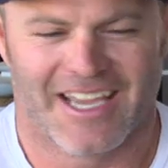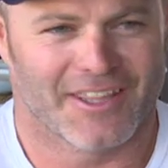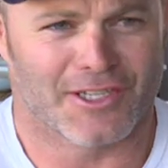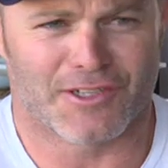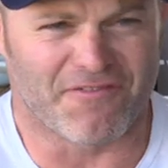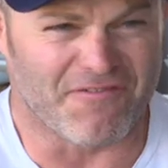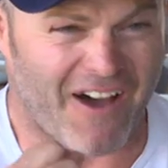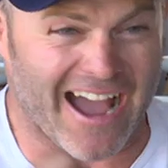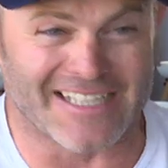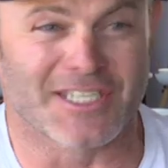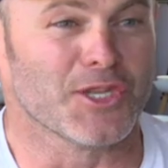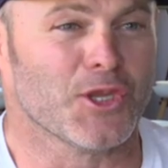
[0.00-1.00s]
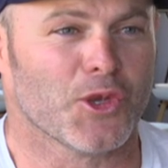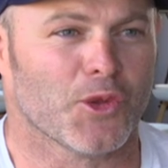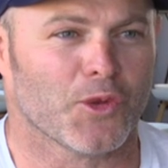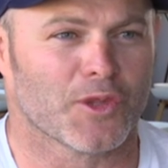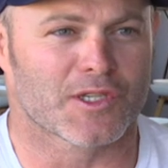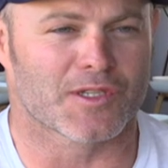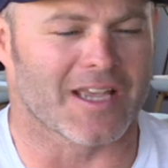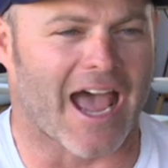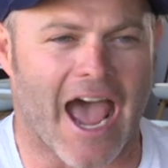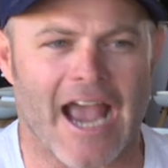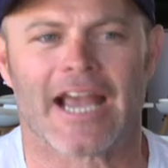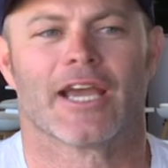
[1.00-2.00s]
this fight in you, this
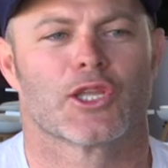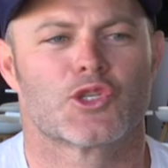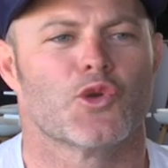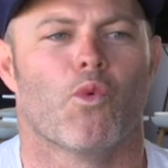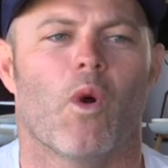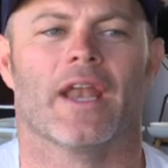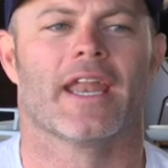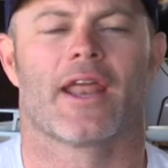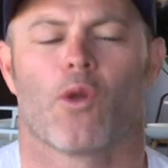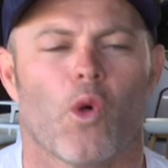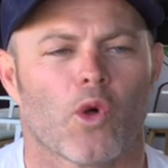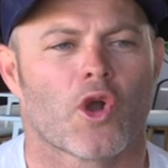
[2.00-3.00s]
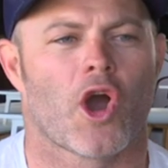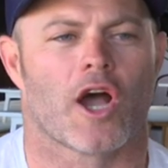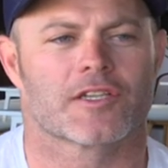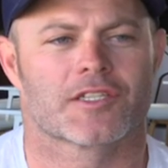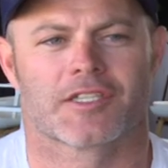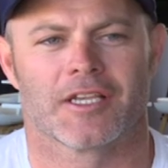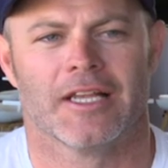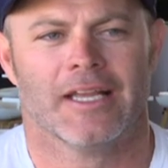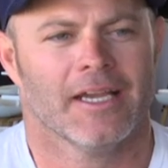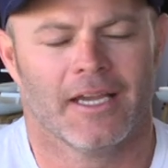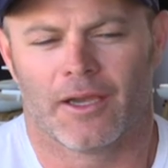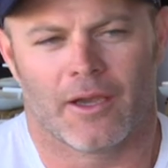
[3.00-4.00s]
hunger to win at all costs.
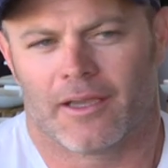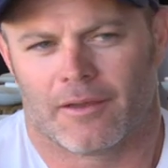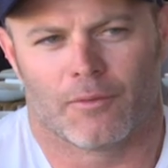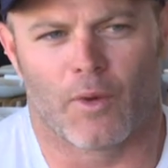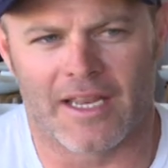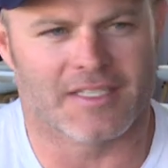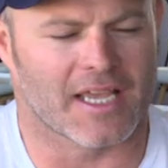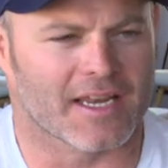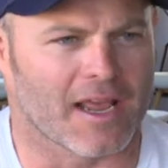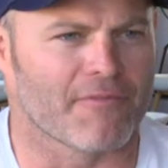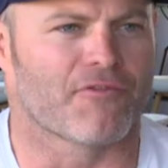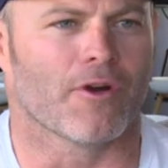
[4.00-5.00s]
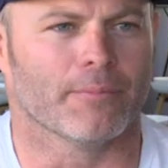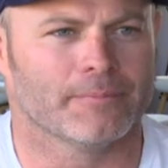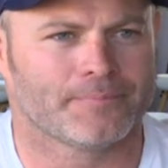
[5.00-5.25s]
Uh, where does that come from?